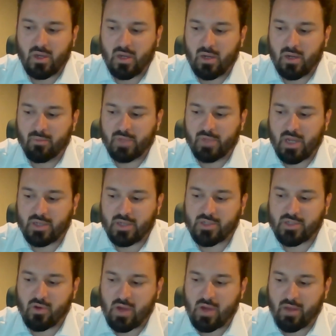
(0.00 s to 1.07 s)
kind of
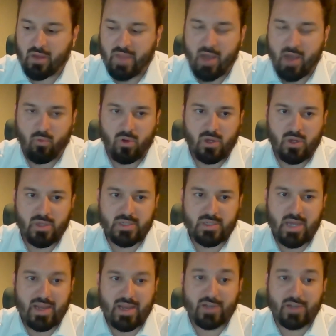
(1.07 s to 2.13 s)
saw how that was.
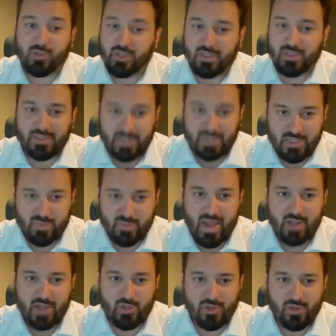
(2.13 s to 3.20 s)
I actually did
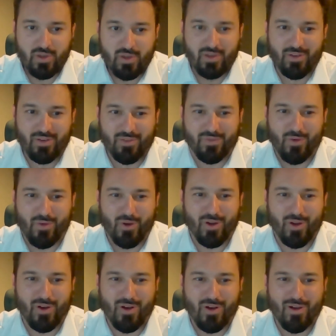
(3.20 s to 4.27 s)
dispatching
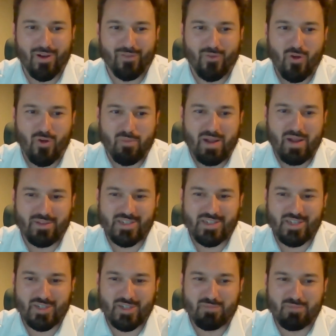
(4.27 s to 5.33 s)
for about
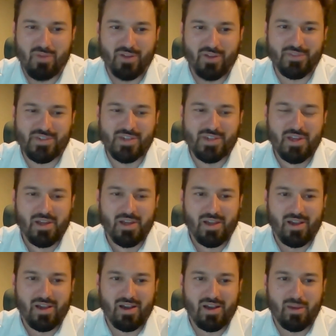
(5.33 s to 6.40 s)
6 months
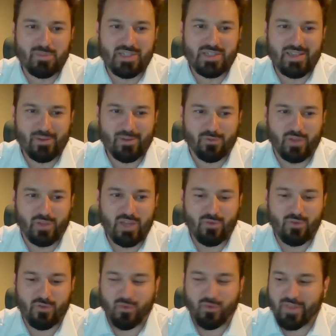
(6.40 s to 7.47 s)
to get a
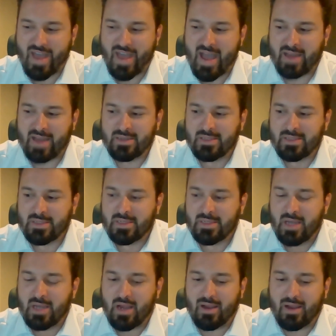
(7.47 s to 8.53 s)
flavor for that.
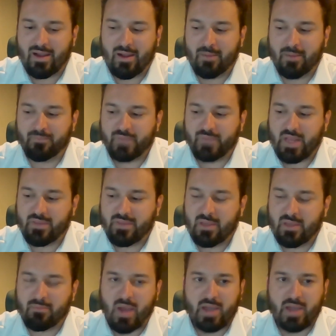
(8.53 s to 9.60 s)
And
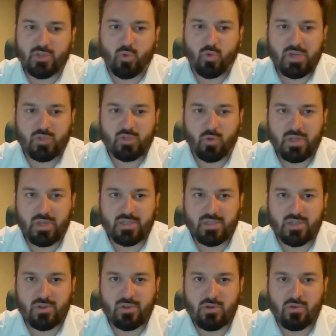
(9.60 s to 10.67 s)
then by
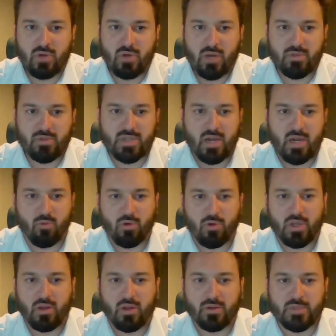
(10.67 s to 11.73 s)
2022, I was kind of
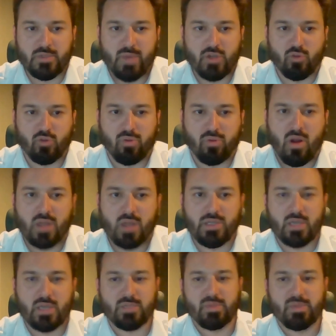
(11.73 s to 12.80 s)
working on special
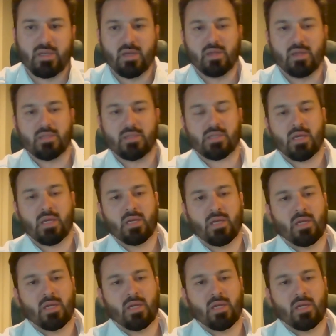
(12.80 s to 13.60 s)
projects because